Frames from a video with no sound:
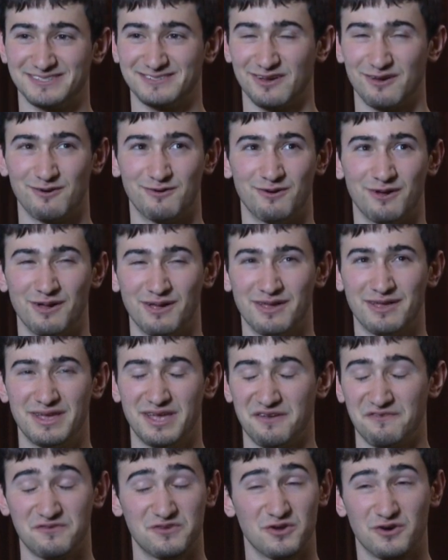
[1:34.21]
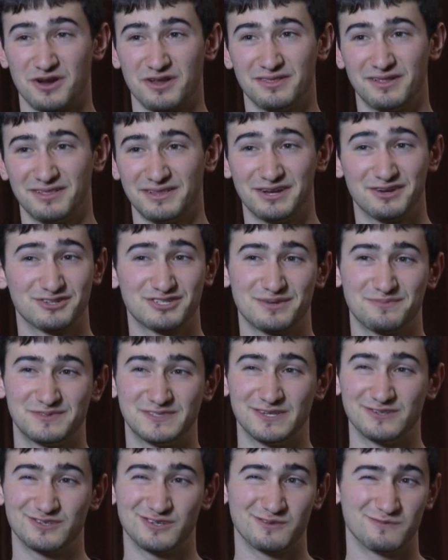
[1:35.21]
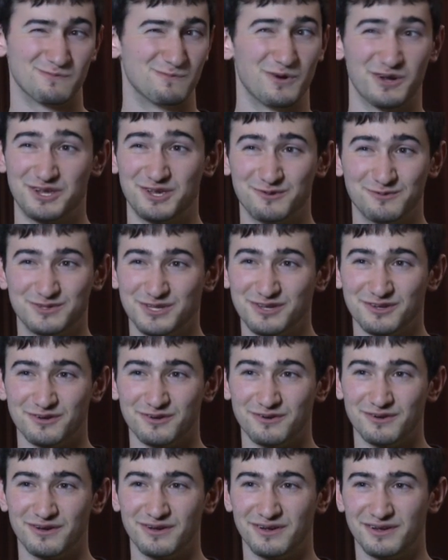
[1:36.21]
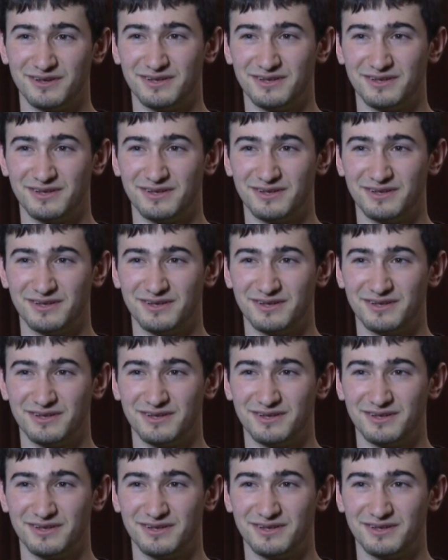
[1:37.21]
So if you're in the leadership position, what do you do?